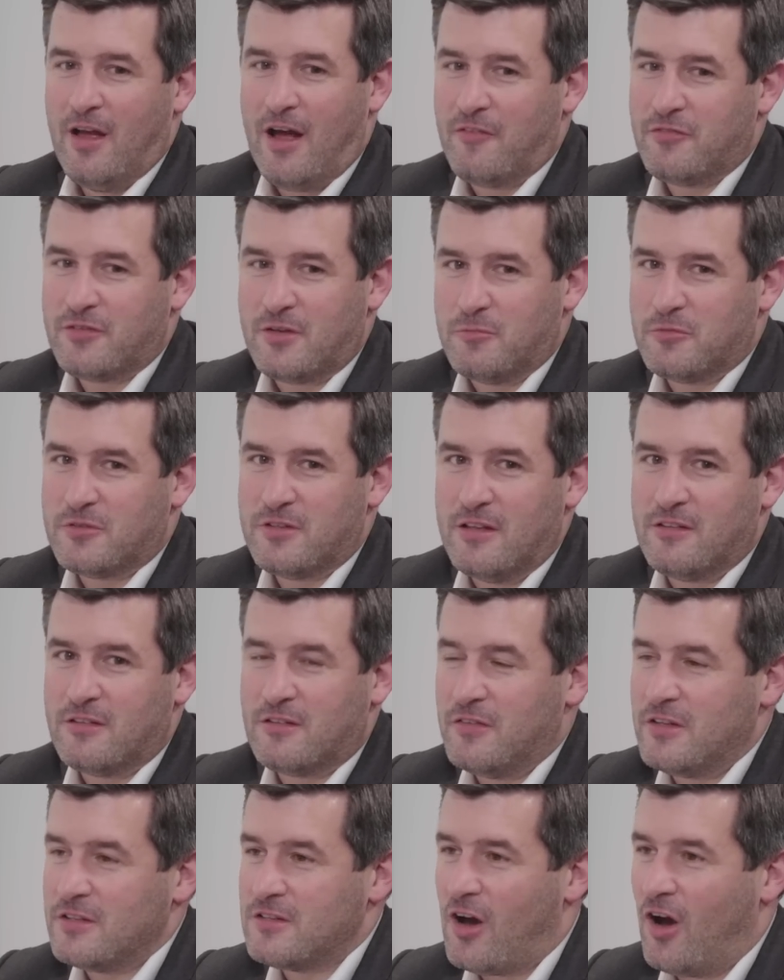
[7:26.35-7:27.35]
have some sense
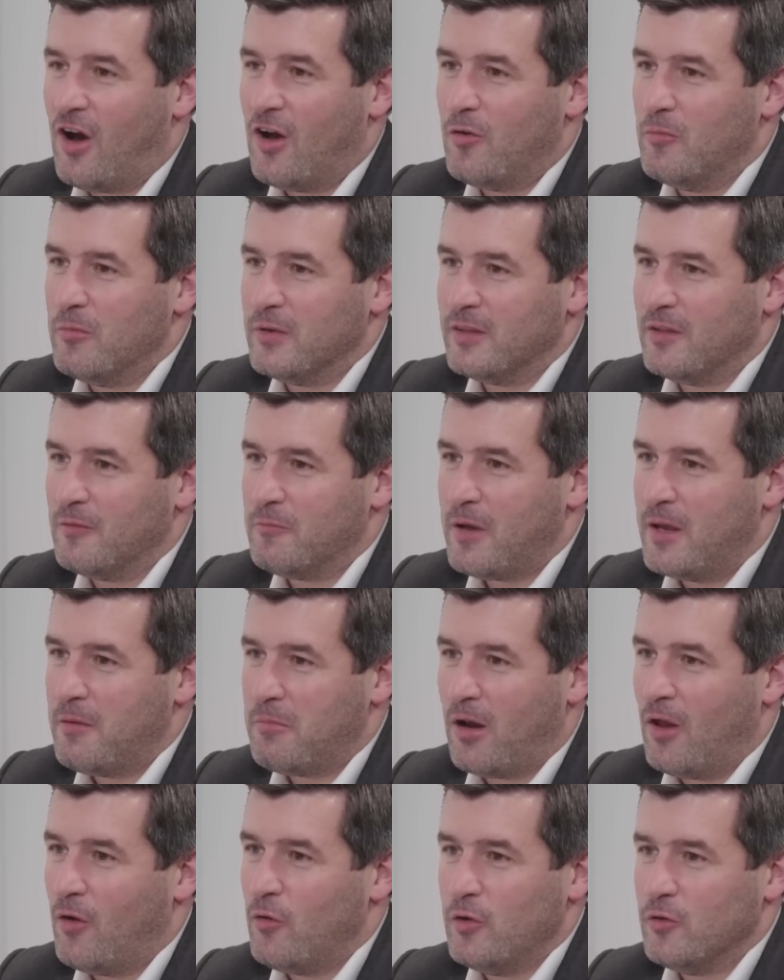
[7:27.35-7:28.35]
of entitlement that
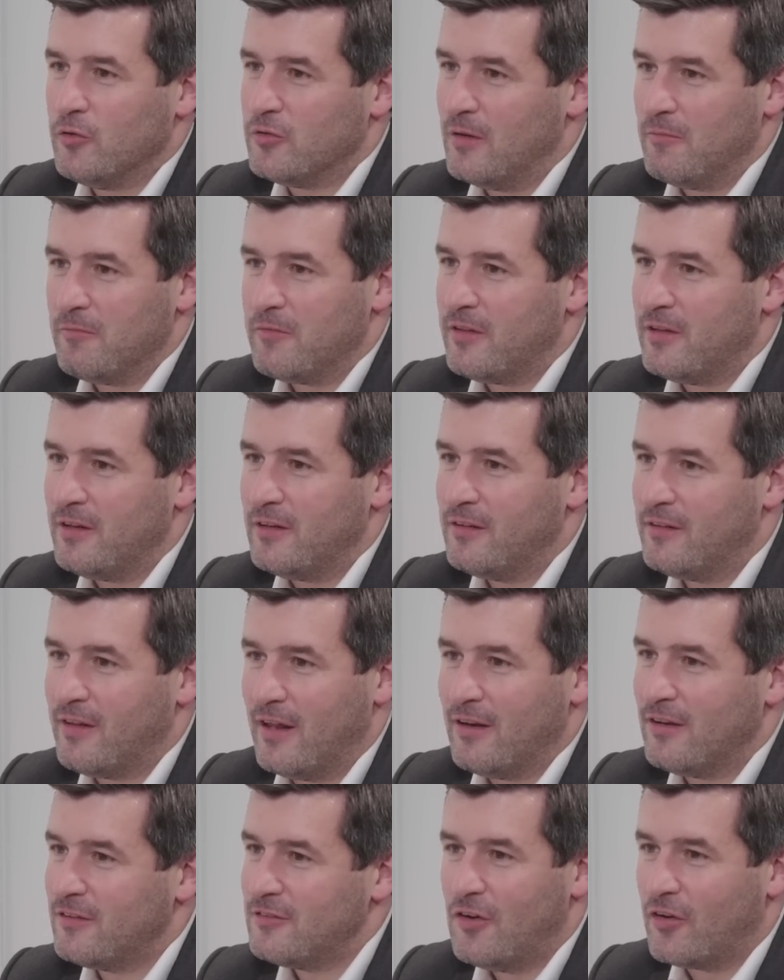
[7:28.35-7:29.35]
people owe you something,
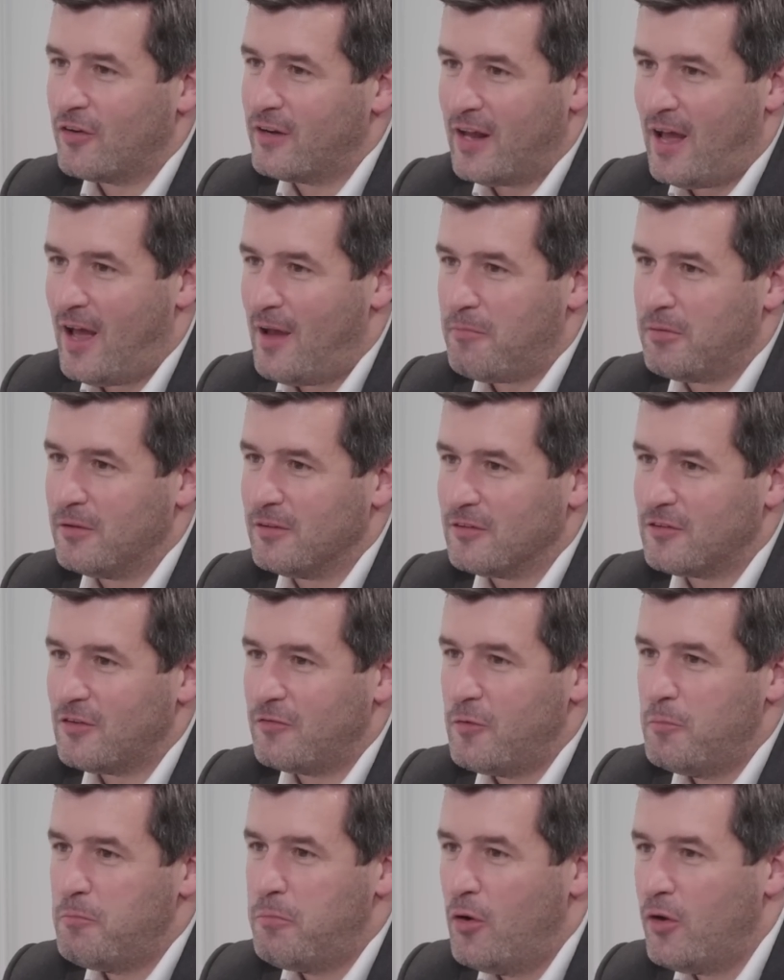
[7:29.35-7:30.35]
then it's not going to happen. So
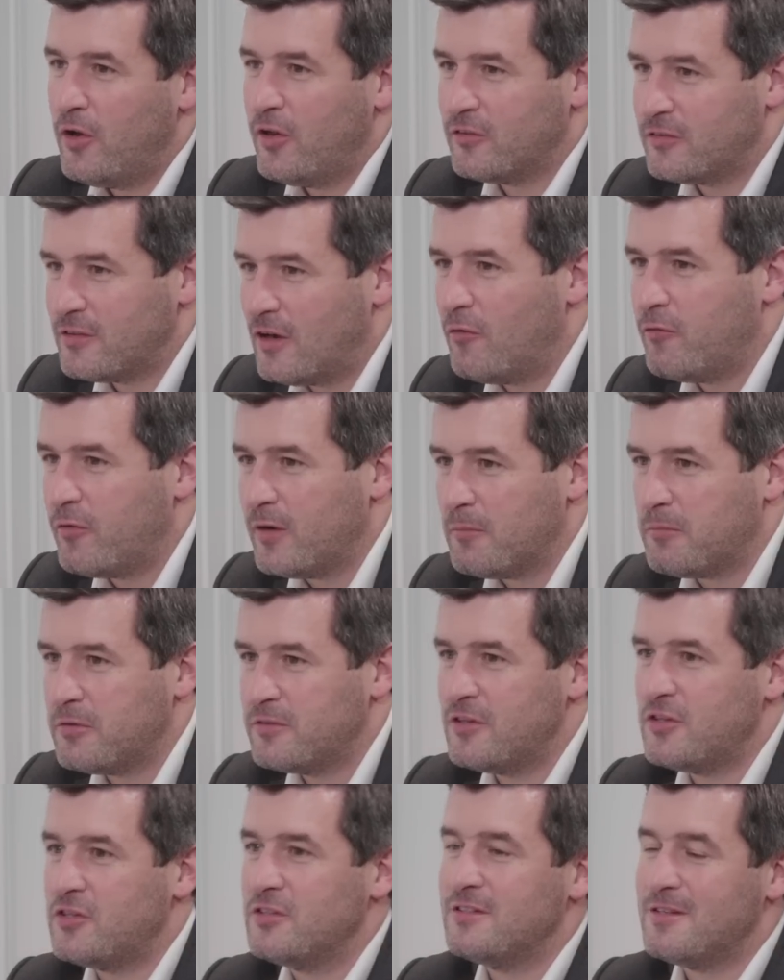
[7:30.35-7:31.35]
if you put yourself in a
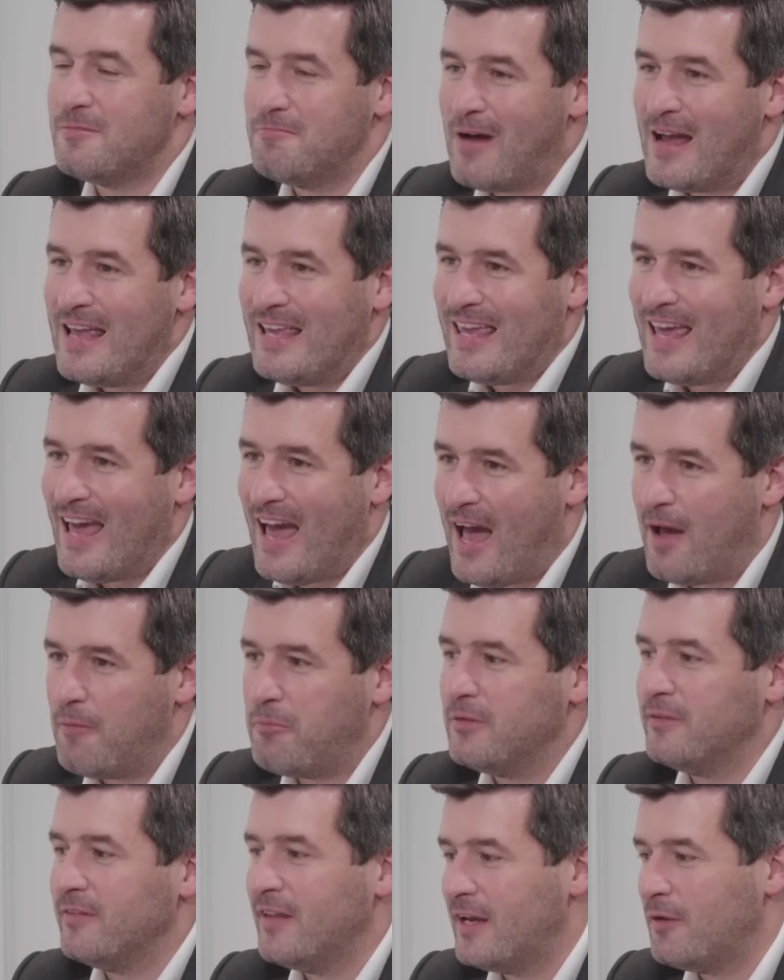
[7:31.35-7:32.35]
position to make it
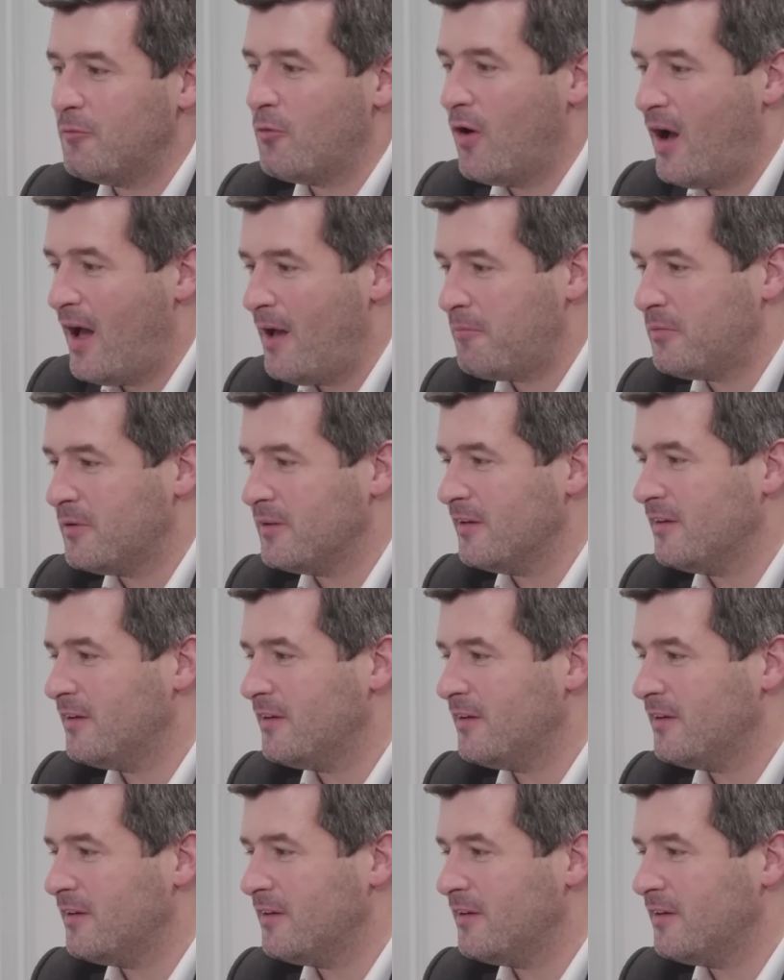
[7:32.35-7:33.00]
happen, then it will happen.